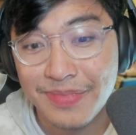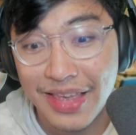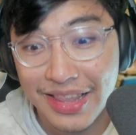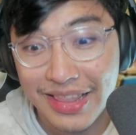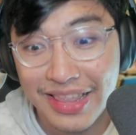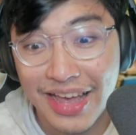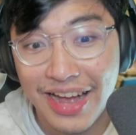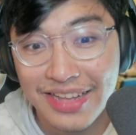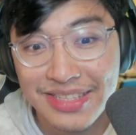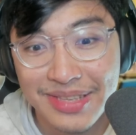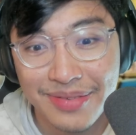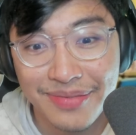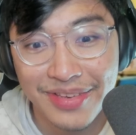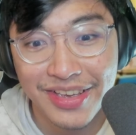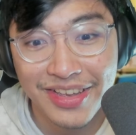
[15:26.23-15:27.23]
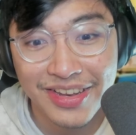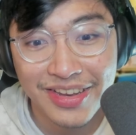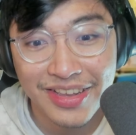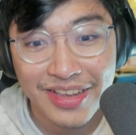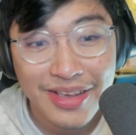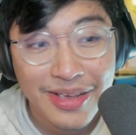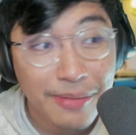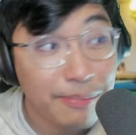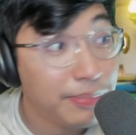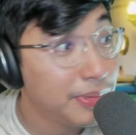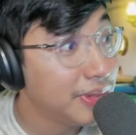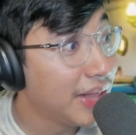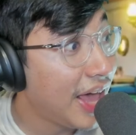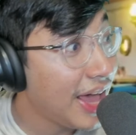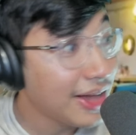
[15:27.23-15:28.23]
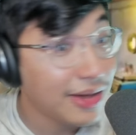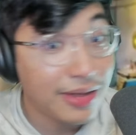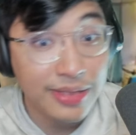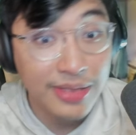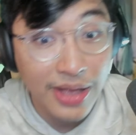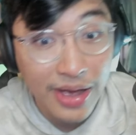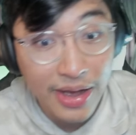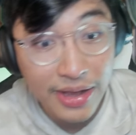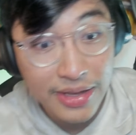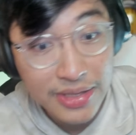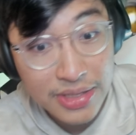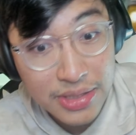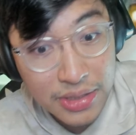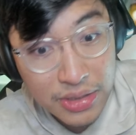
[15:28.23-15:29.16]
Lots of it. Black cloth?